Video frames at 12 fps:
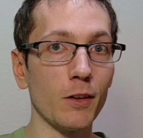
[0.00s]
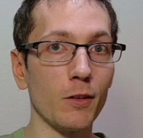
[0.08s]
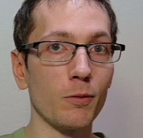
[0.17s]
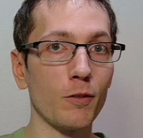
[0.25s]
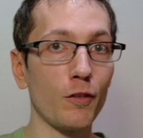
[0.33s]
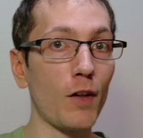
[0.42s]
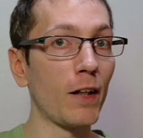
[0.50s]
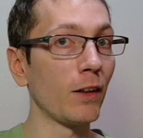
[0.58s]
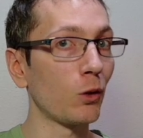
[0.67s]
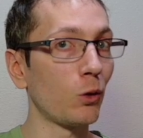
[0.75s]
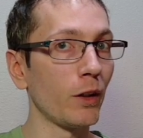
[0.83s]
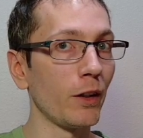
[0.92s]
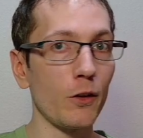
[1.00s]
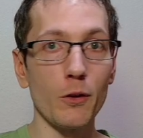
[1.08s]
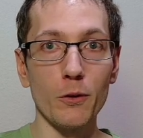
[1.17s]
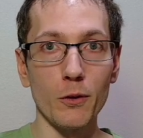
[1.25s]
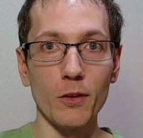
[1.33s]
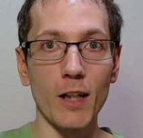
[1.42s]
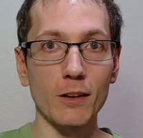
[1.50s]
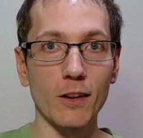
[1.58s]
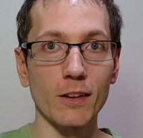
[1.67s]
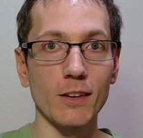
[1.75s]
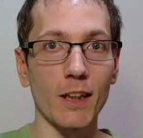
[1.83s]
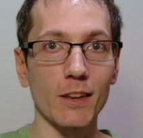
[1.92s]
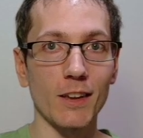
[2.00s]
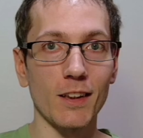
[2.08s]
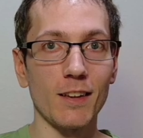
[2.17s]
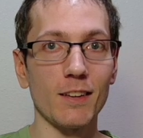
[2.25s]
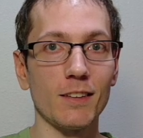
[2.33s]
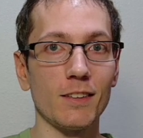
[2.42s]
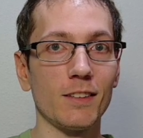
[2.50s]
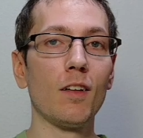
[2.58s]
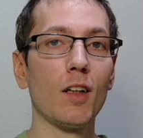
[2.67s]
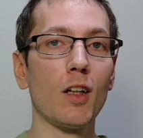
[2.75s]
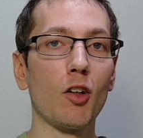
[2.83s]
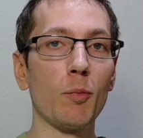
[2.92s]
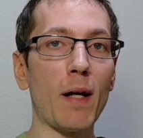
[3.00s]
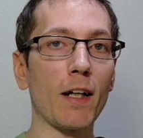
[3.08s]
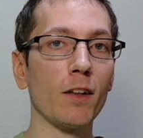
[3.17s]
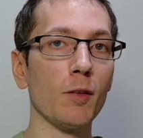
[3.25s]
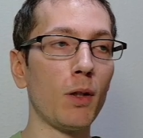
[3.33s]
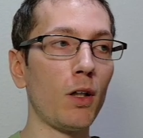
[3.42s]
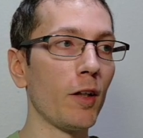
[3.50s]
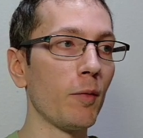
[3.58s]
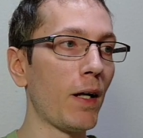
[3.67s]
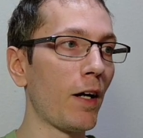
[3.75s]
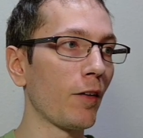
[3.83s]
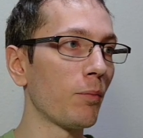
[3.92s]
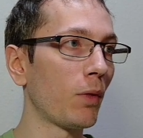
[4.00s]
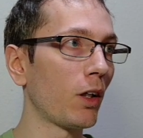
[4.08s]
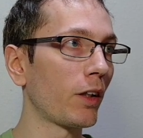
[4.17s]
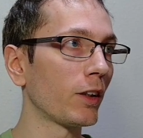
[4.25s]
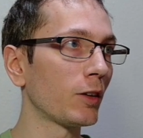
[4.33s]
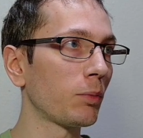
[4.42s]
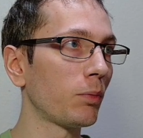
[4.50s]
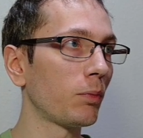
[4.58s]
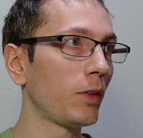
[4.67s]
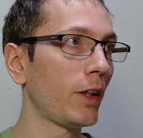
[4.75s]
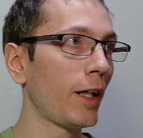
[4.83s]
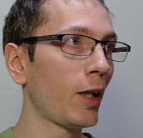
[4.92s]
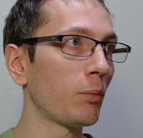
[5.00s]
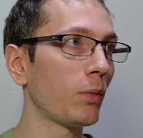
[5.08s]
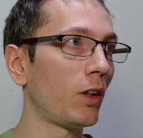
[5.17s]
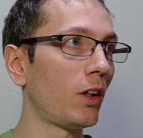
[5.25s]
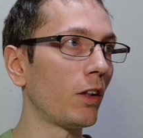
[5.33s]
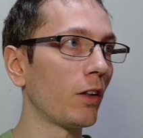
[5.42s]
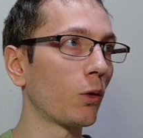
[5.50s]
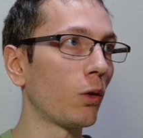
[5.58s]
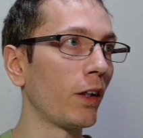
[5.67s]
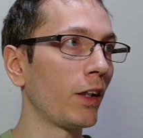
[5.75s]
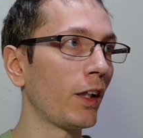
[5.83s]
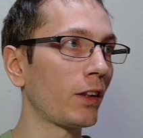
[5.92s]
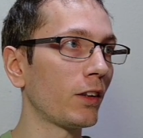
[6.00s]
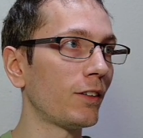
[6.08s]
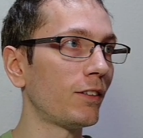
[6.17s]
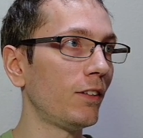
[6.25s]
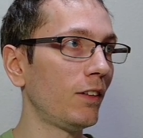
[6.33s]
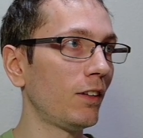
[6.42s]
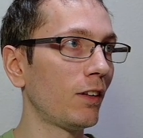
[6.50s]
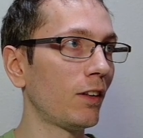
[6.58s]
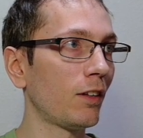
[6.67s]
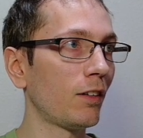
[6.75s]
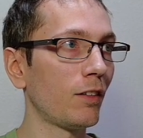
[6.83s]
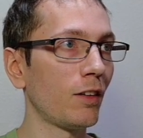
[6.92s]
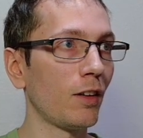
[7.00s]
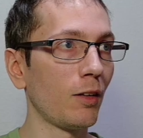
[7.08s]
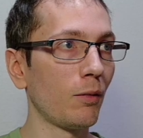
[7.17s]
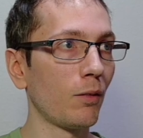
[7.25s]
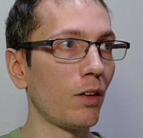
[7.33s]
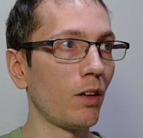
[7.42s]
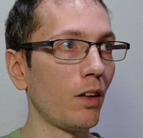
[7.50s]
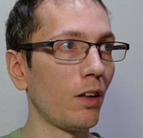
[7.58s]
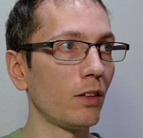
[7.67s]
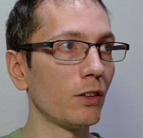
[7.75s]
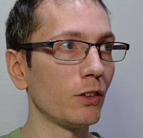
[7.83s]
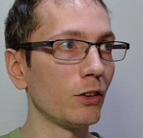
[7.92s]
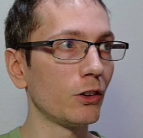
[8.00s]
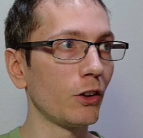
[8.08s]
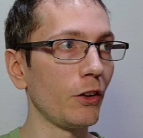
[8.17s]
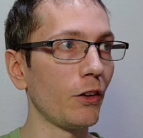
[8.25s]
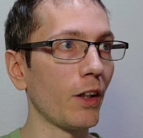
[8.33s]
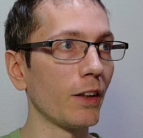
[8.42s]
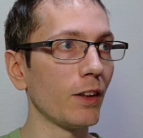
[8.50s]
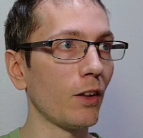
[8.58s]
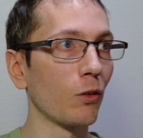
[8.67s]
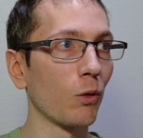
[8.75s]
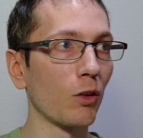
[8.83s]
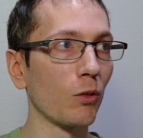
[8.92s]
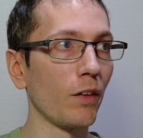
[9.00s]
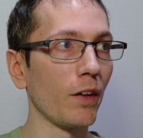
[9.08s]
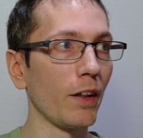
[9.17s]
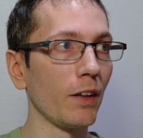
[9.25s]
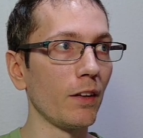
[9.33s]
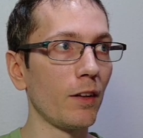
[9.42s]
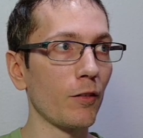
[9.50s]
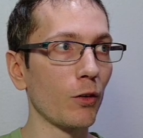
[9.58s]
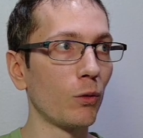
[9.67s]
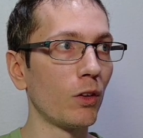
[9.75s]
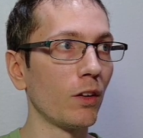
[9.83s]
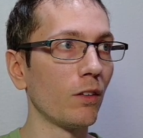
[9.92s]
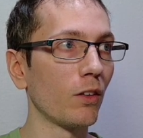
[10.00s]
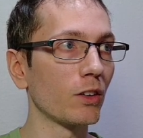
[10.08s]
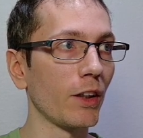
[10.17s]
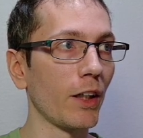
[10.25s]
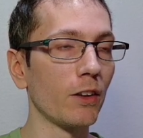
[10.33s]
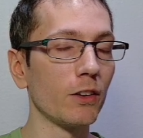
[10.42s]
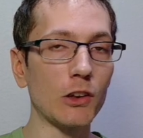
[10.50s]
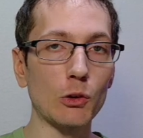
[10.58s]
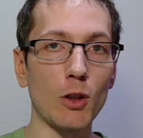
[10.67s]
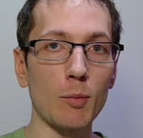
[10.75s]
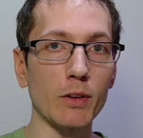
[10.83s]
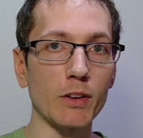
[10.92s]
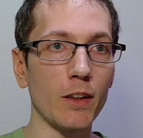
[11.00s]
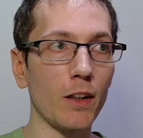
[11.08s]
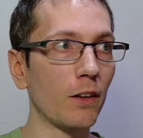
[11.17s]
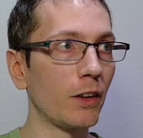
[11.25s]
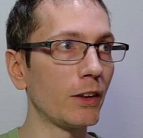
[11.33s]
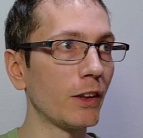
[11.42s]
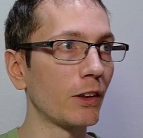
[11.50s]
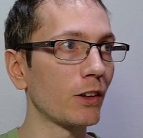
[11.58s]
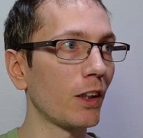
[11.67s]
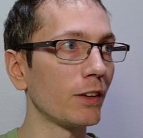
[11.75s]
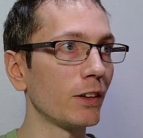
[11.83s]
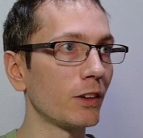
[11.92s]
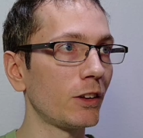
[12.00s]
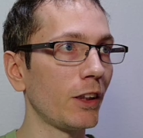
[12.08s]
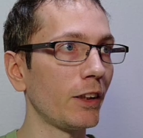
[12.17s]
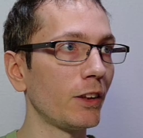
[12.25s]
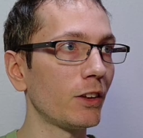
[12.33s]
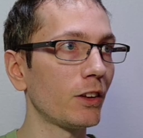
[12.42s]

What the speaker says: find the coin to do that transaction at. We're back on the Polymath Markets tab on CoinGecko. Just to show you guys how it would work with a different one. Looks like Energy Swap is another decentralized exchange.